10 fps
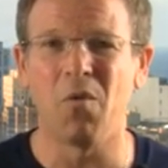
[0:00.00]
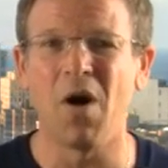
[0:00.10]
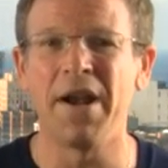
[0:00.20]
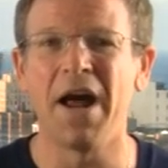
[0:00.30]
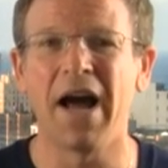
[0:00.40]

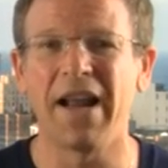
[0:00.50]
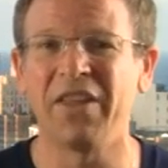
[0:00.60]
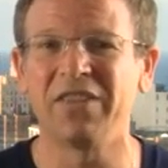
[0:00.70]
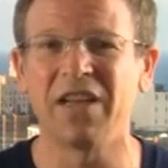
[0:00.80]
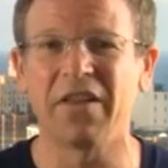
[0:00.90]
Why not? I
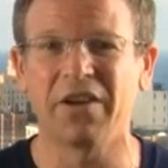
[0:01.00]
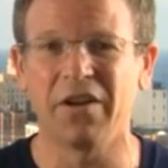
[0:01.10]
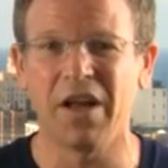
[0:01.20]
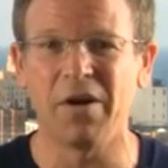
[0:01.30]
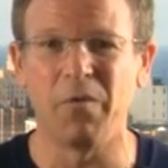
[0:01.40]
think South
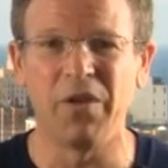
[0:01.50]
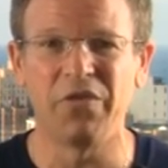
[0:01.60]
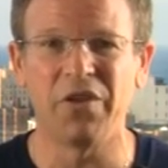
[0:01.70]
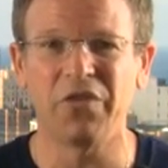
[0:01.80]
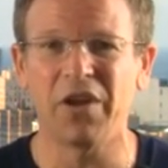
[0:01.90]
Carolina
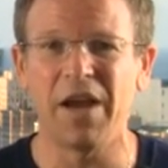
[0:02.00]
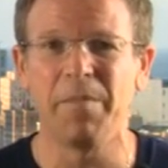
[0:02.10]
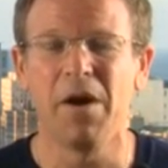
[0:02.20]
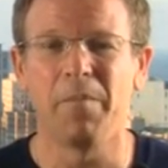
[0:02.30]
wins this game.